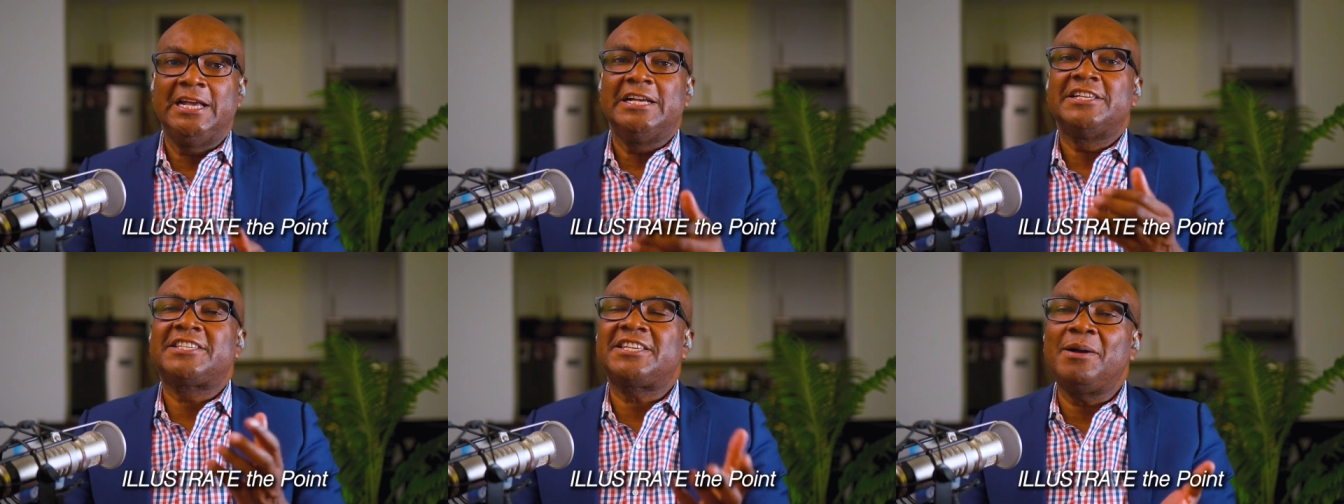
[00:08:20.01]

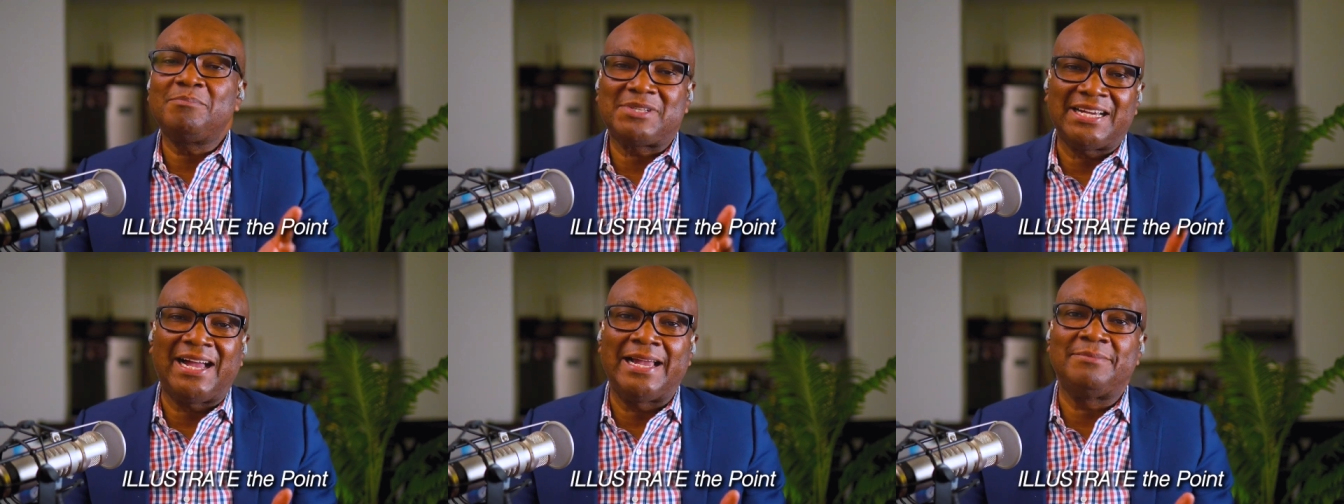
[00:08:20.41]

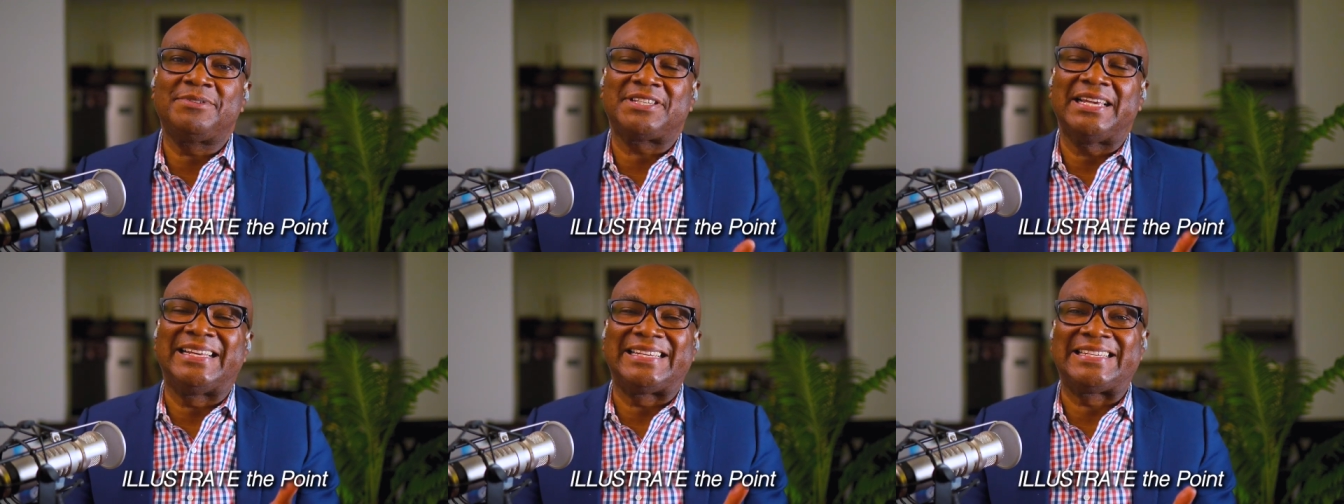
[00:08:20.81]

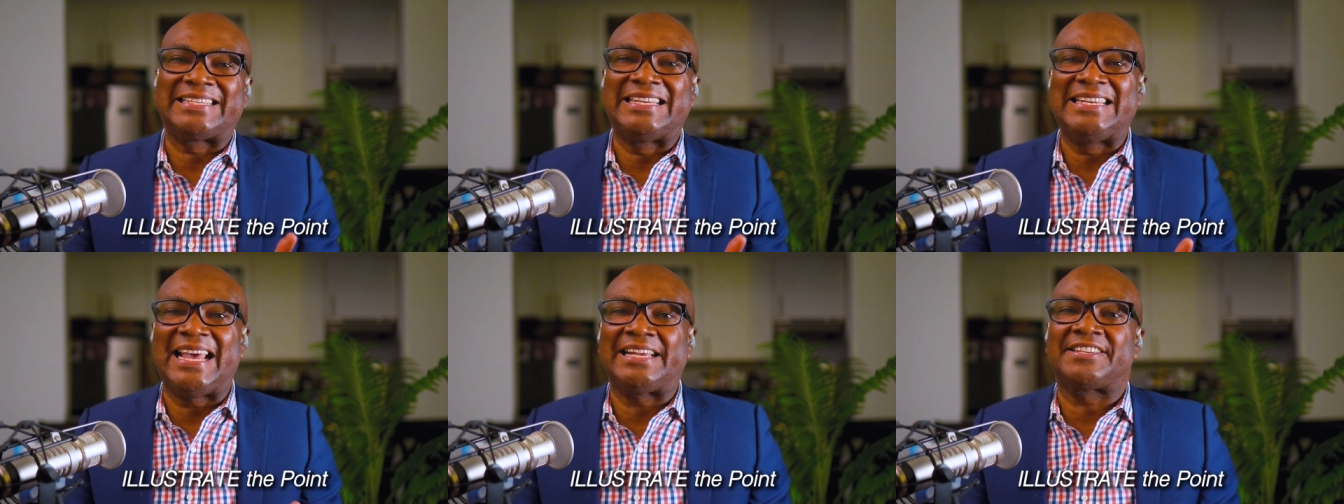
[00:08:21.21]
Sometimes it is
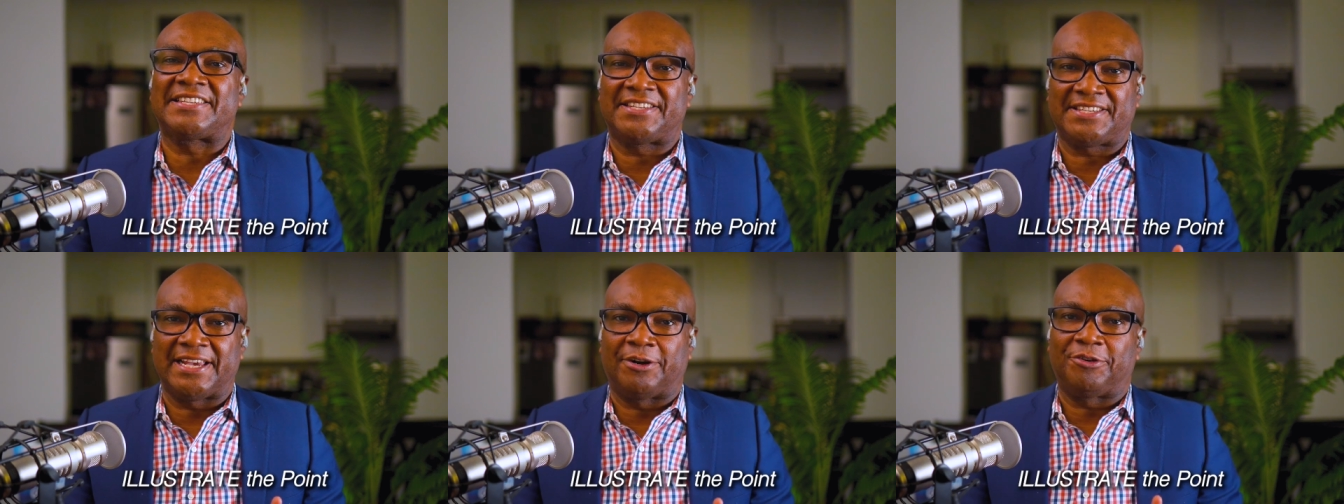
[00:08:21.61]

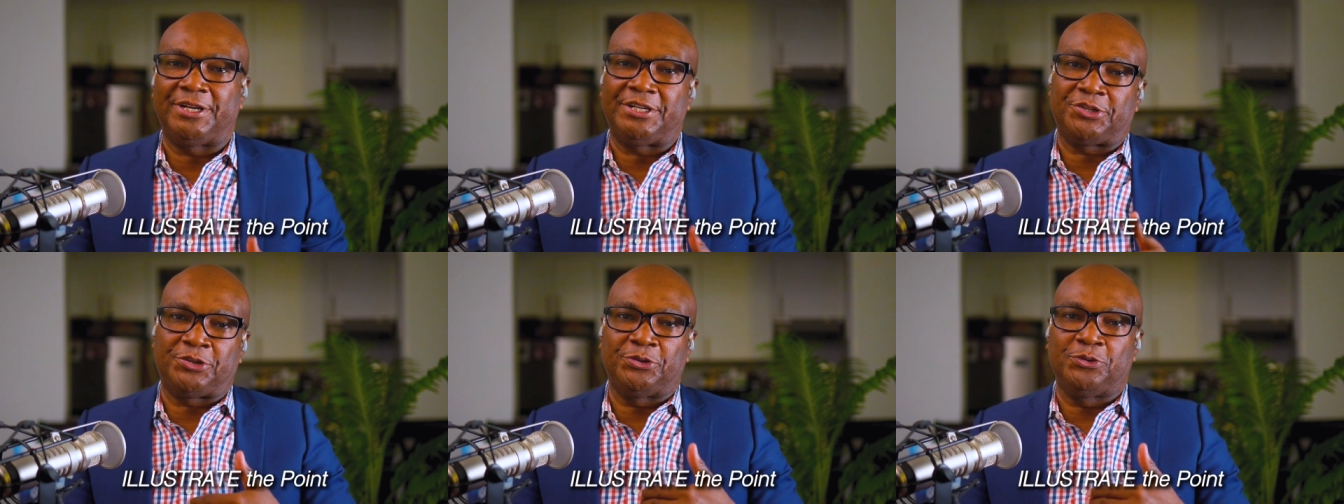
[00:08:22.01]
necessary
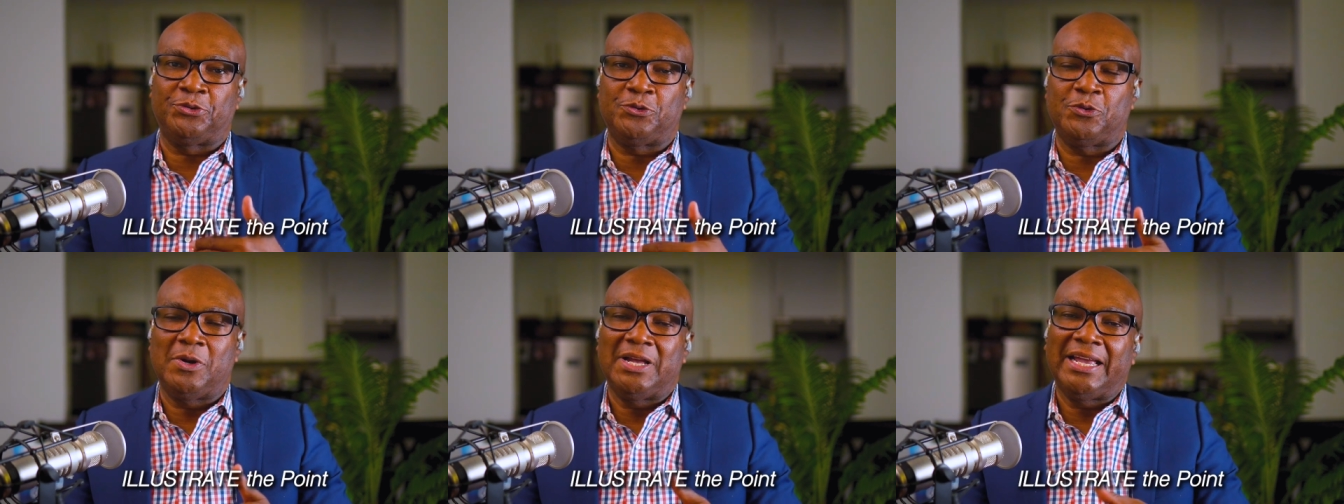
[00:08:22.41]

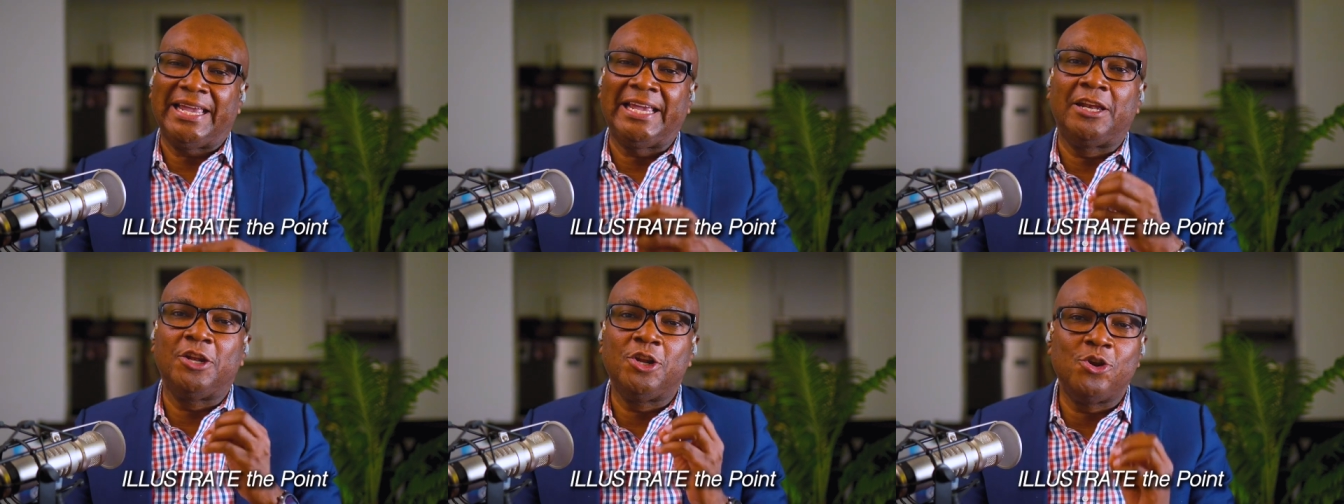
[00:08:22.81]
to
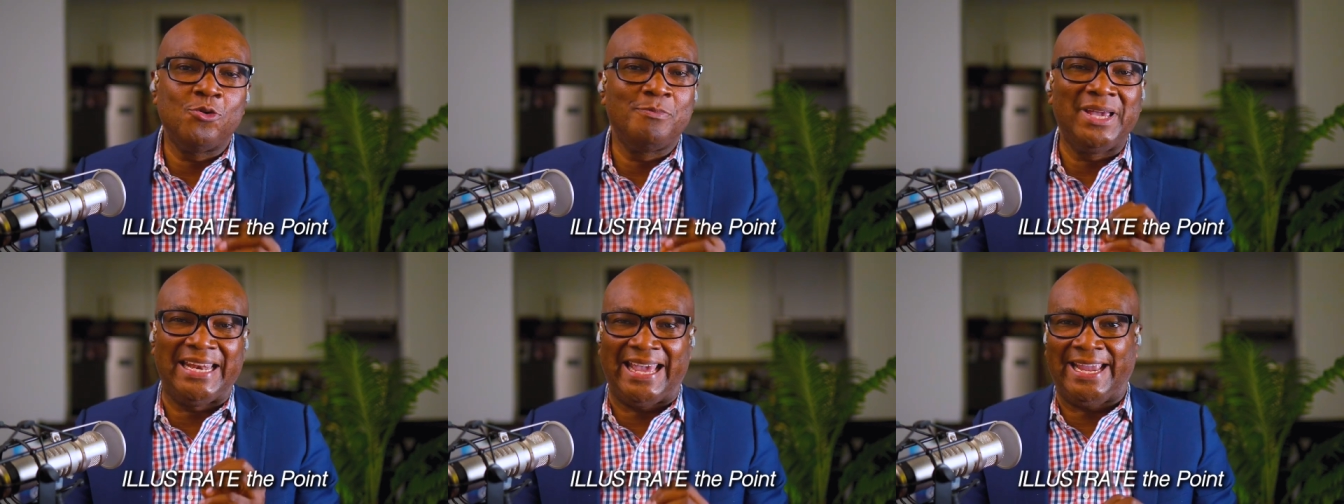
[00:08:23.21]

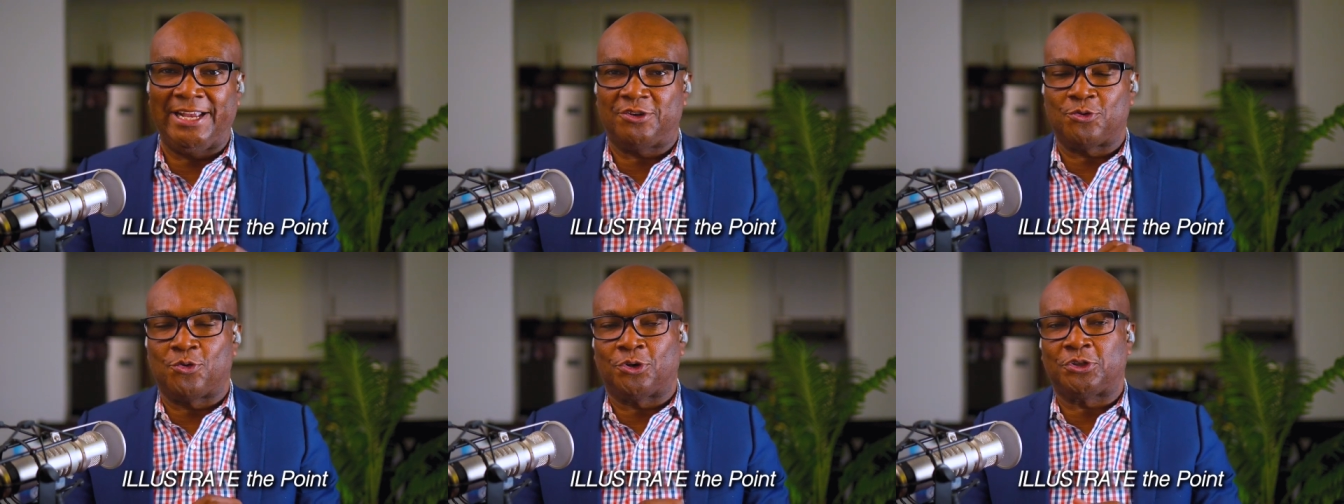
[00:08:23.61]

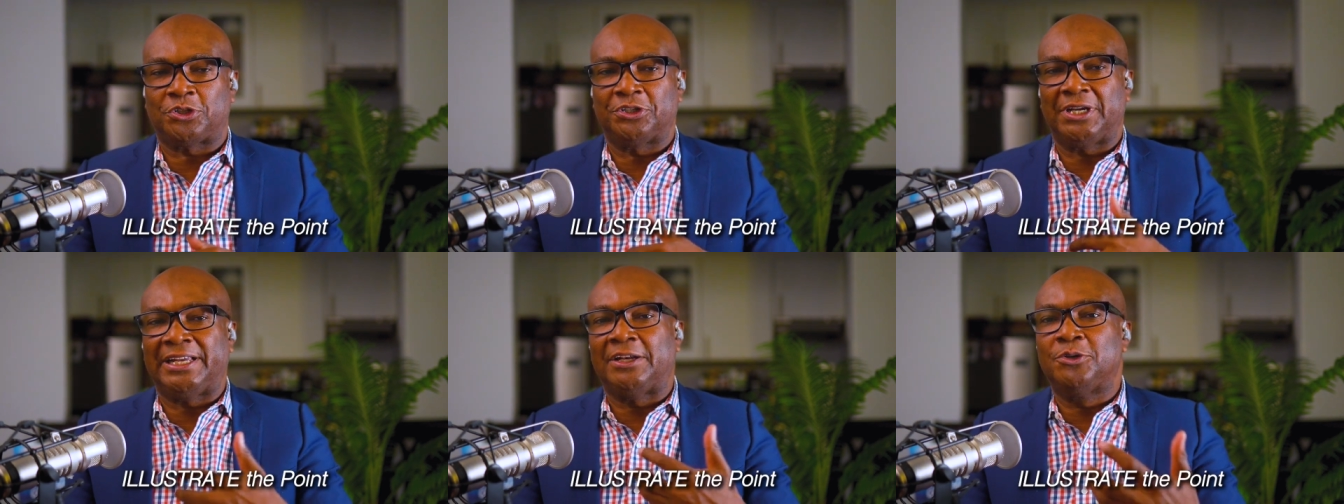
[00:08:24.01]
illuminate or to
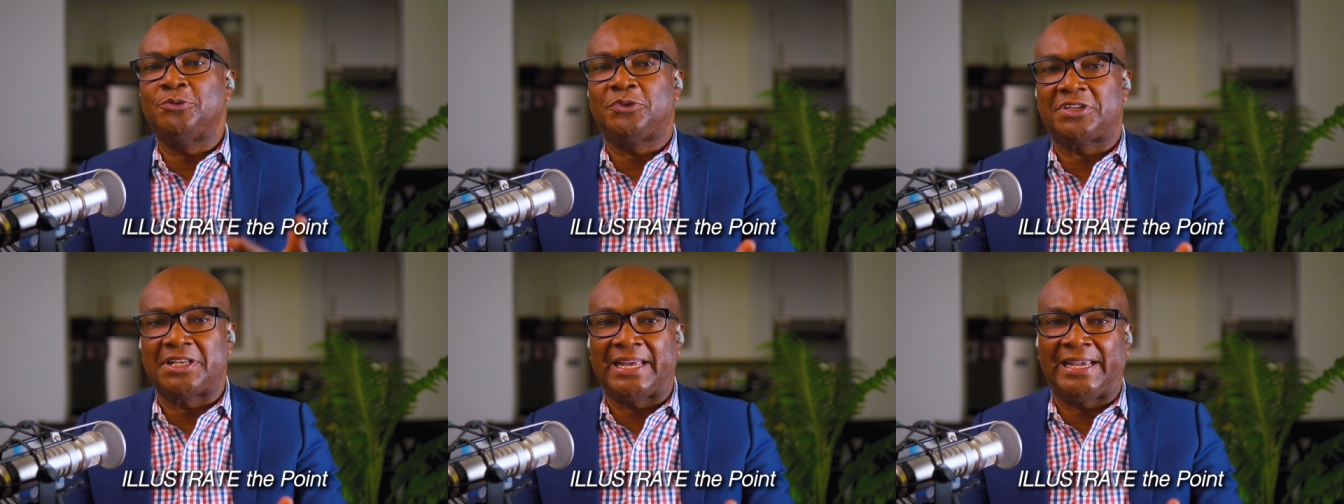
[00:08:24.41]

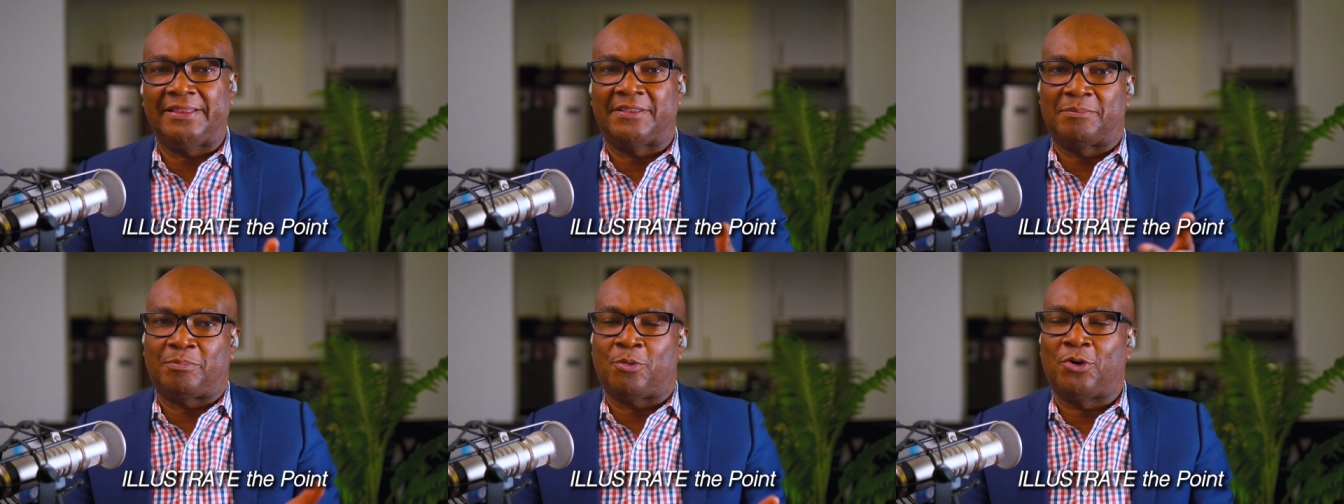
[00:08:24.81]
elucidate
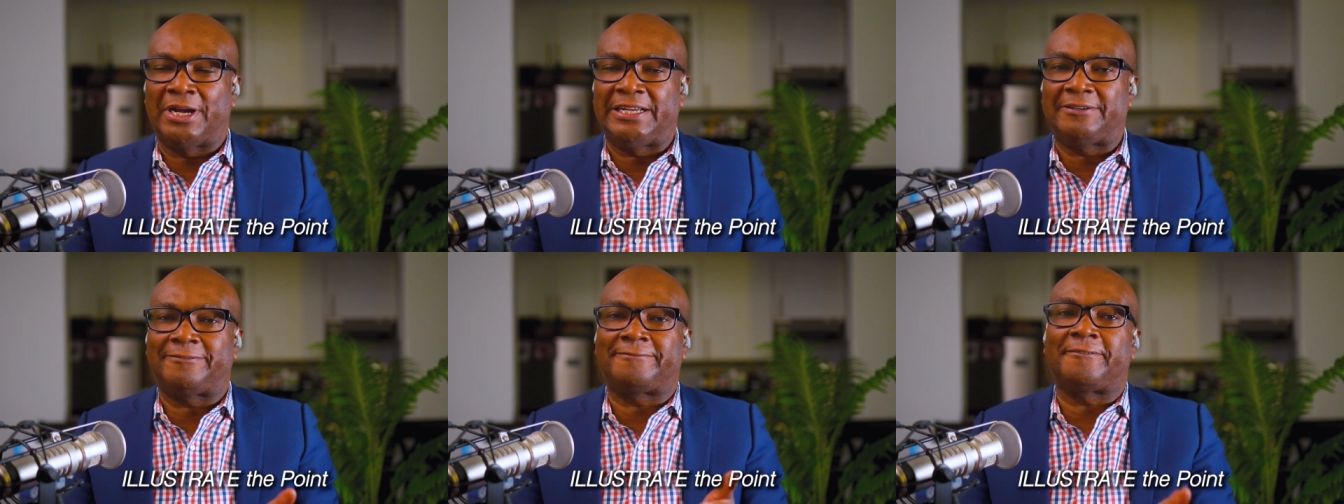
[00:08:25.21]
the
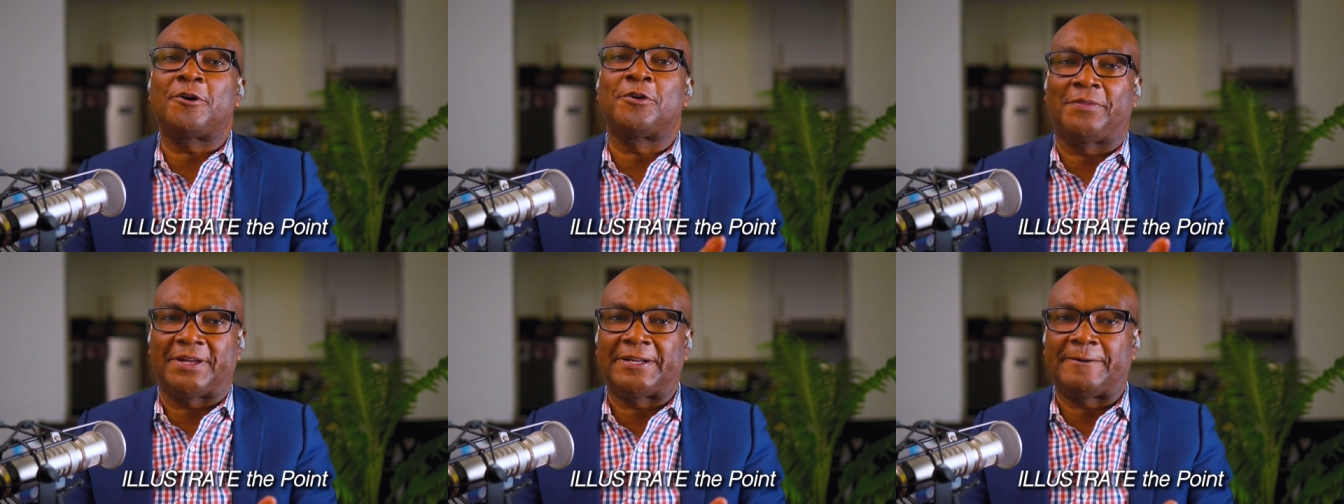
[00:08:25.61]
point
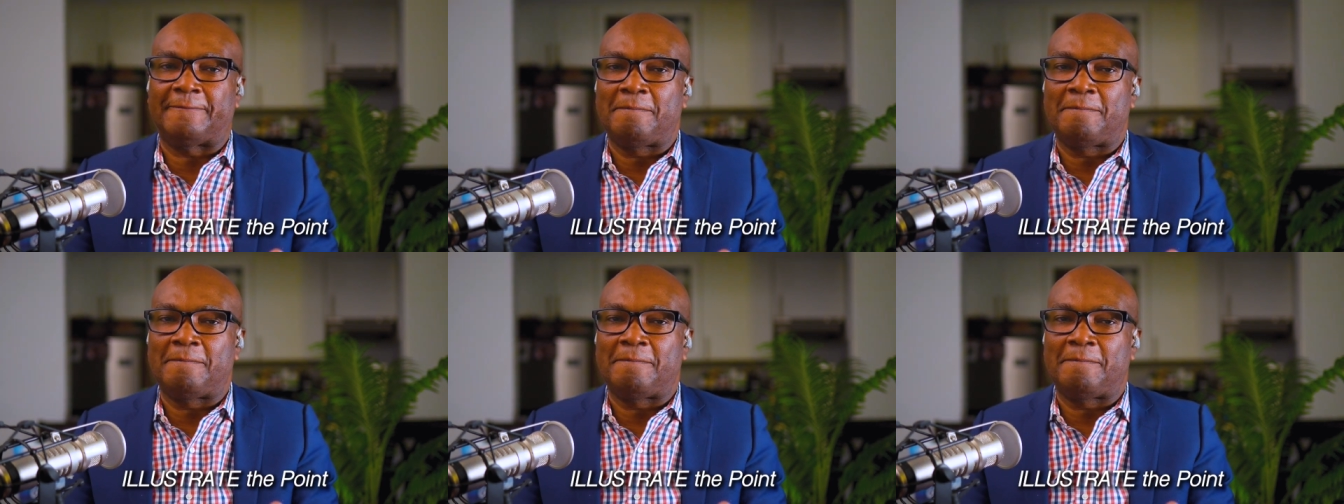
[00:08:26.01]
further.